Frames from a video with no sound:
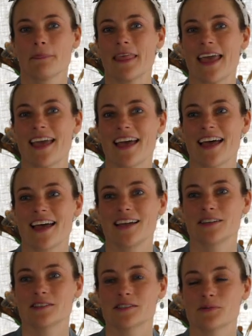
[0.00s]

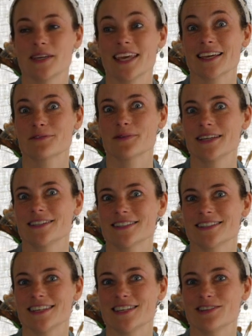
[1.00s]
and we can't wait to
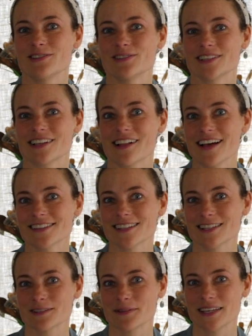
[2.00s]
see you in class
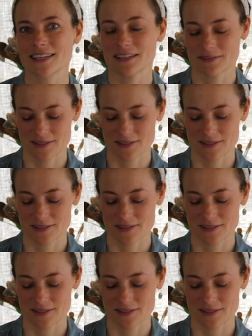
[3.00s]
this week.